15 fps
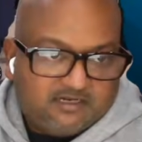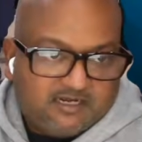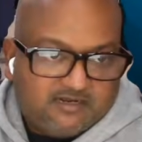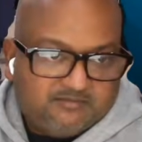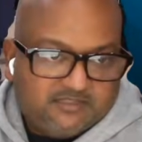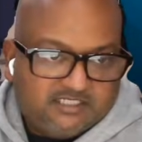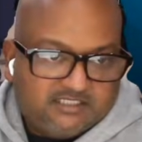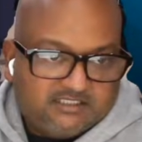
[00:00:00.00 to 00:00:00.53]

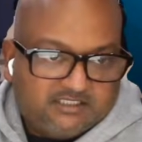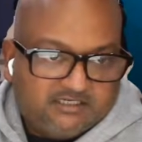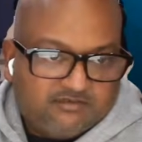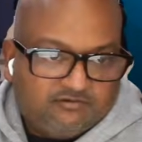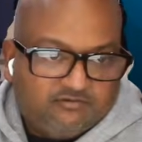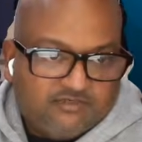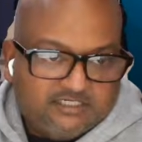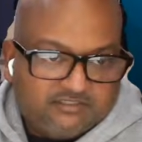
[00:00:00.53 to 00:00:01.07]
I'm
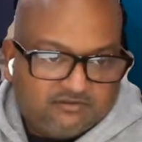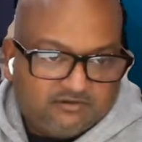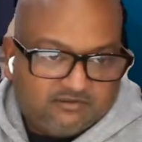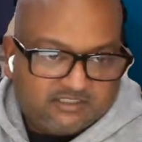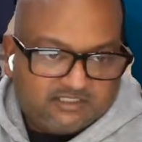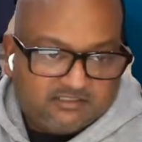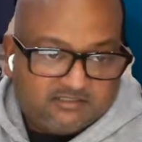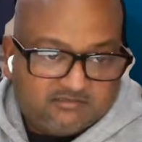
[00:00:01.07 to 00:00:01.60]
listing
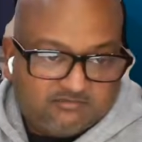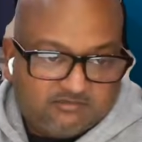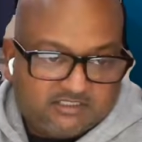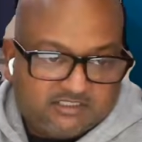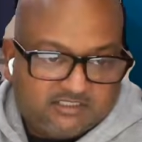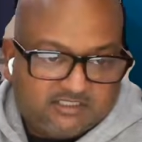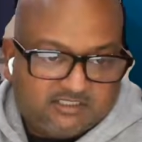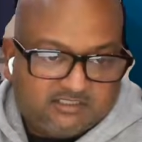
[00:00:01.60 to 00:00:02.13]
resources,
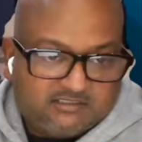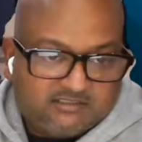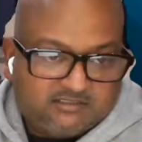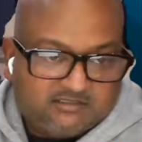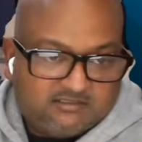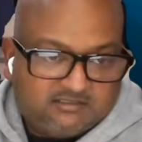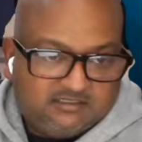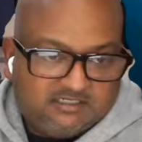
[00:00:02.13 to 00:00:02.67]
which
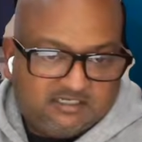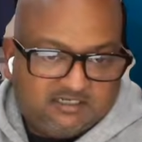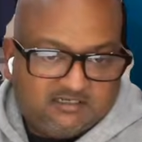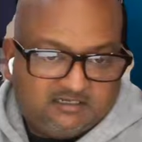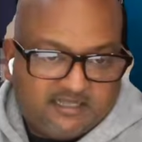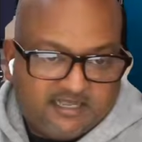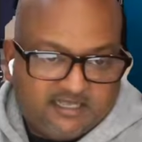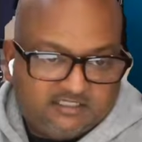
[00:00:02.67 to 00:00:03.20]
is
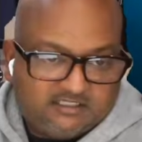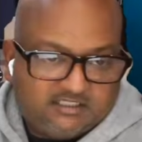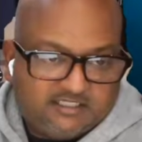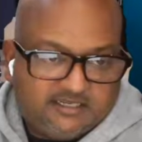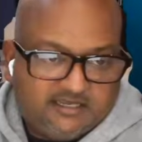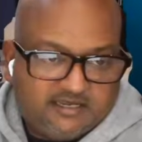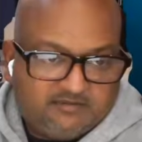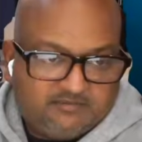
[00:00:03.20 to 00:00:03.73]
the
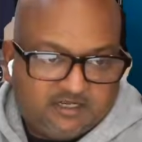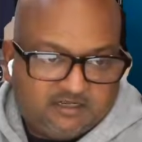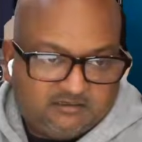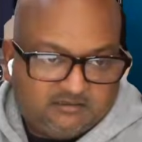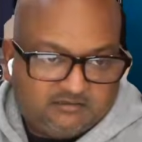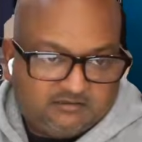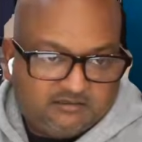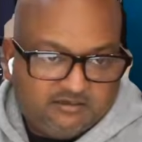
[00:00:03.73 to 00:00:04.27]
HTML